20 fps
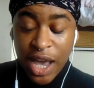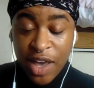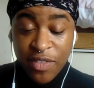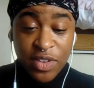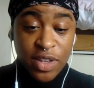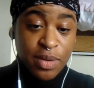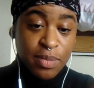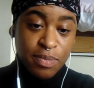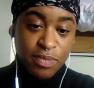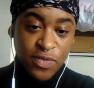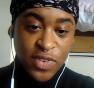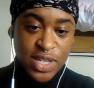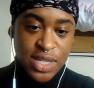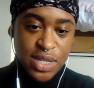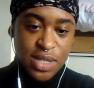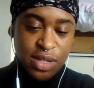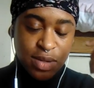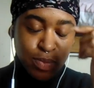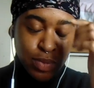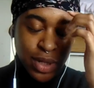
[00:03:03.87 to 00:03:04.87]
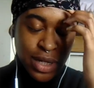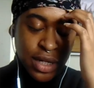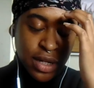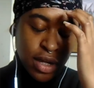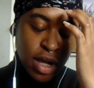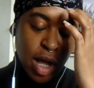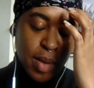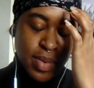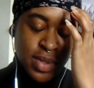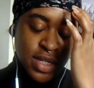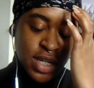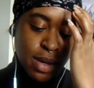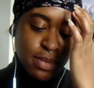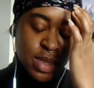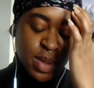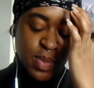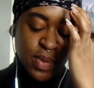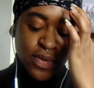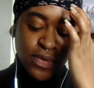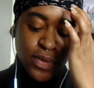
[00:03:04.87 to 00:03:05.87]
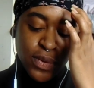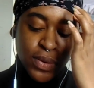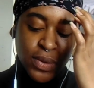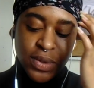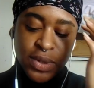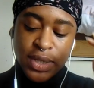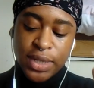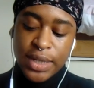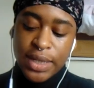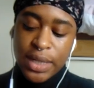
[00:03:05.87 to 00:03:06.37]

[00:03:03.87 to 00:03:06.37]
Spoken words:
having visited Berlin a couple times before.